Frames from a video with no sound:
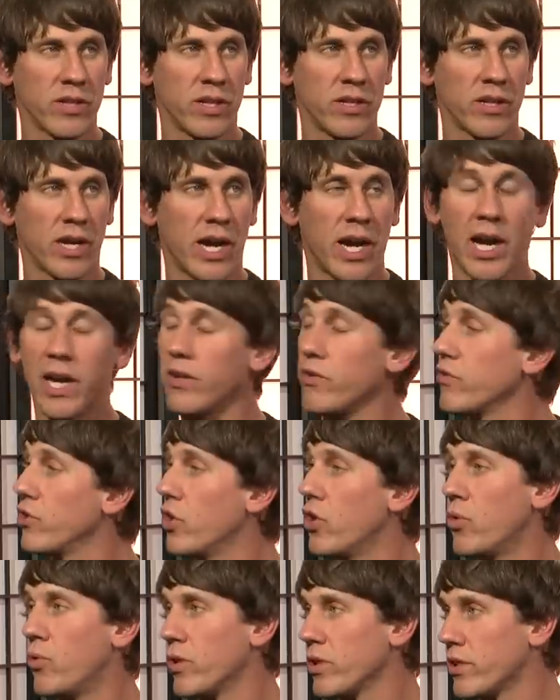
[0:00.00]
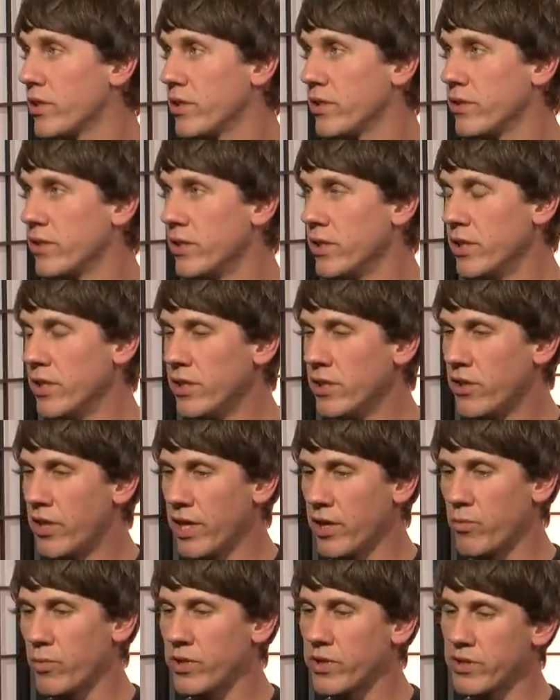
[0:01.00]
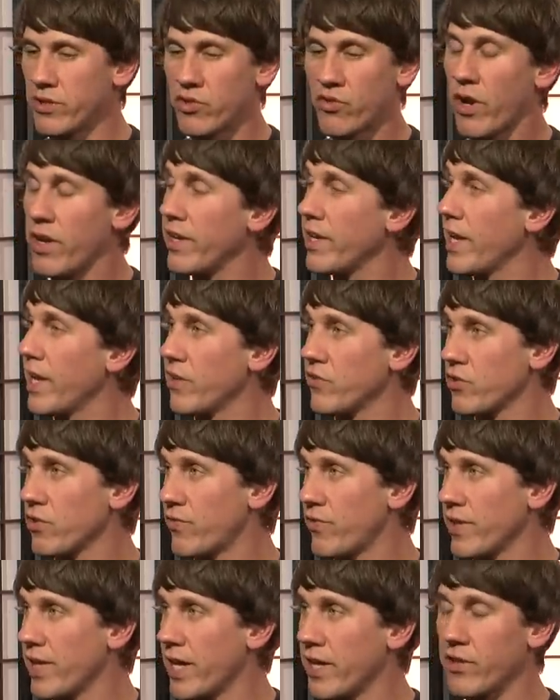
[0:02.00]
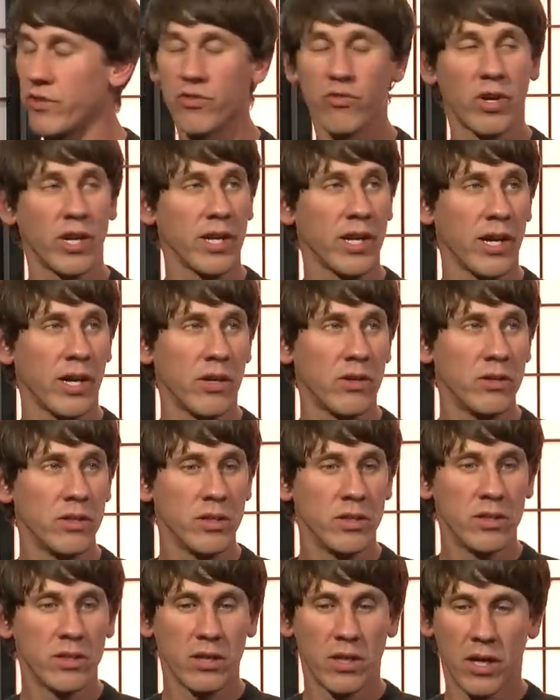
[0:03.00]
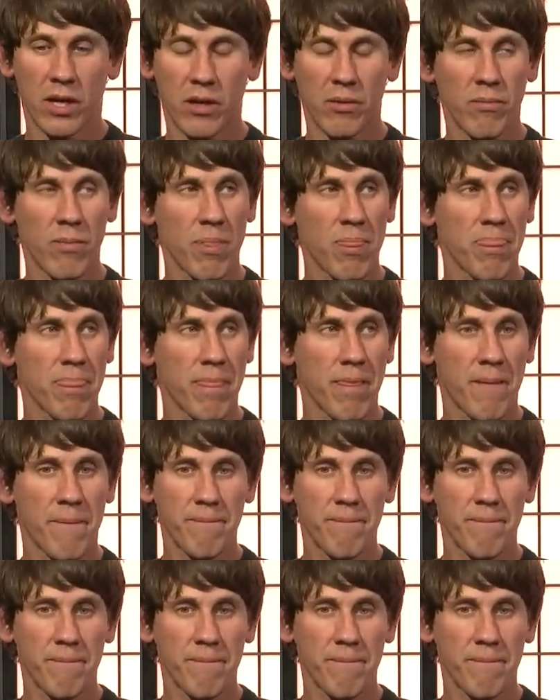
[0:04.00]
And I, I don't know what the like what the trendy answer for that is right now. What would um, you do if you